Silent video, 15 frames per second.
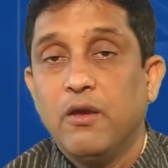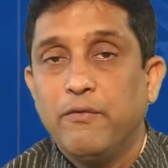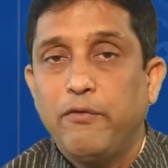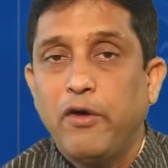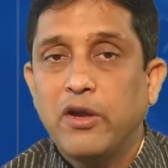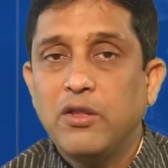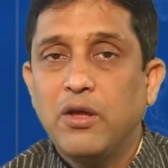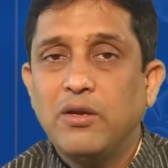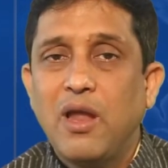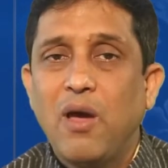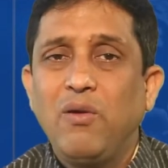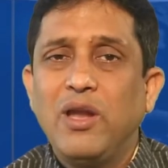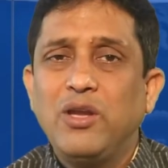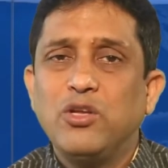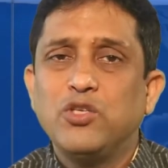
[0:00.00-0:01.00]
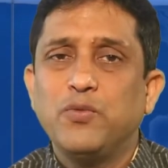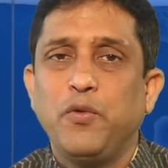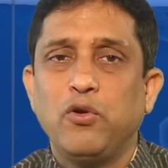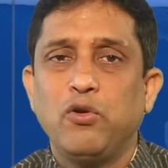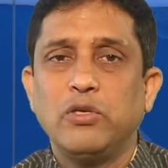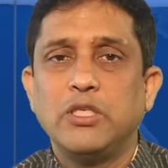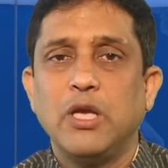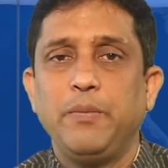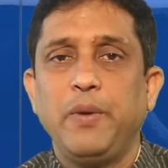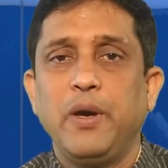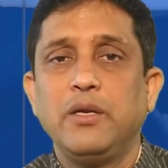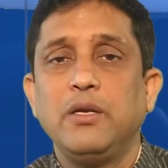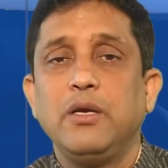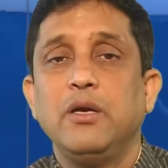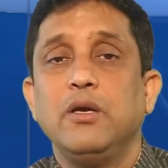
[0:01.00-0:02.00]
Further, now let us focus
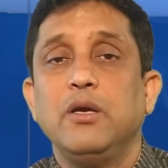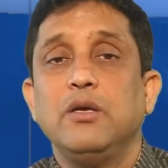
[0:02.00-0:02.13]
upon